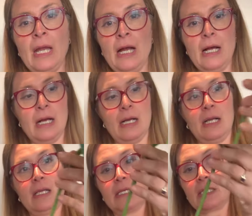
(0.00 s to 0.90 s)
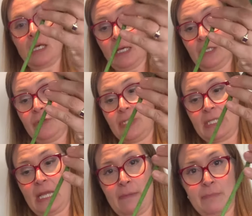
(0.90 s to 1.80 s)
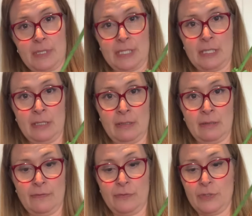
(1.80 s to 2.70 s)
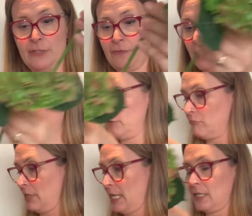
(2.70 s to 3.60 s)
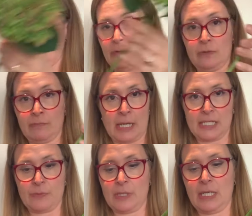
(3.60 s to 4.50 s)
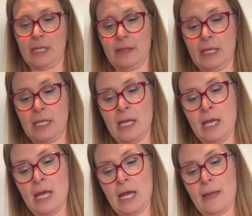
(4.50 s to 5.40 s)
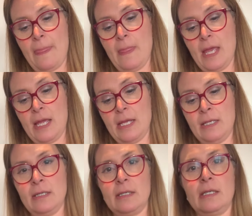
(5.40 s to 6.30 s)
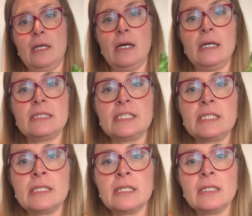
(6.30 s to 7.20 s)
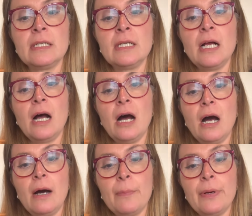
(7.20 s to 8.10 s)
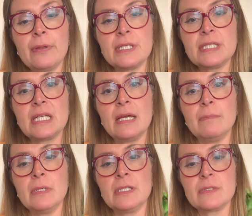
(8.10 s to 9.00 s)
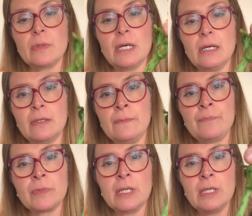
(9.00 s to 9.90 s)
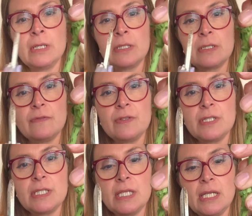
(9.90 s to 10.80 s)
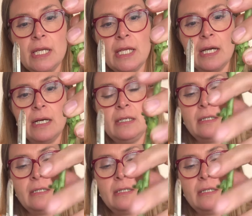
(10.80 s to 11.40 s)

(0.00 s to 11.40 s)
cut your stems 45-degree angle as with anything, and then cut up the stem as well. So if you see here,